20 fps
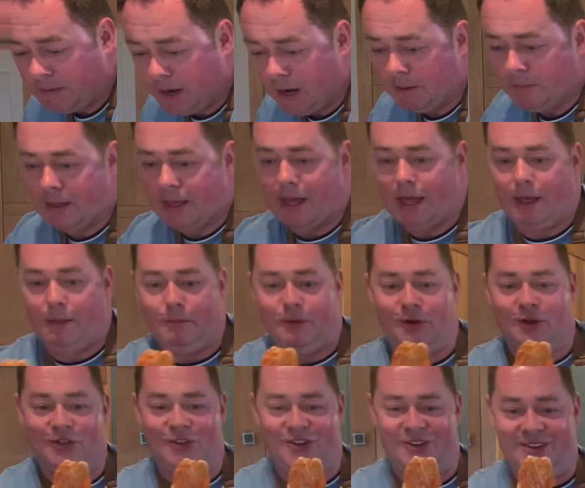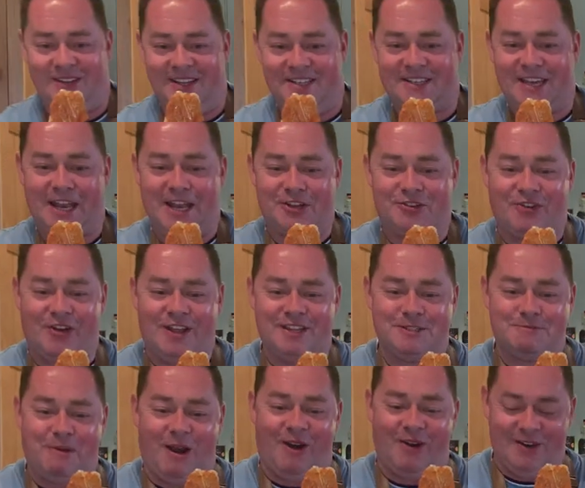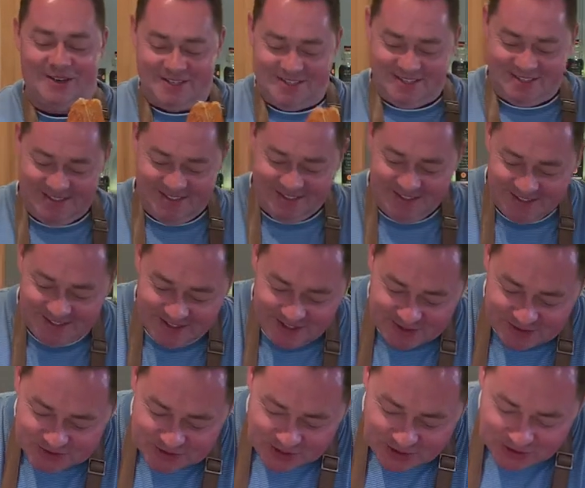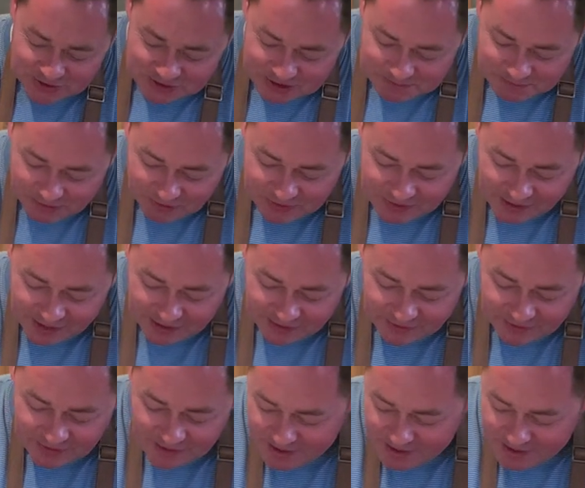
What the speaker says: Parma ham. Look at, it's kind of transparent. So you can just put that in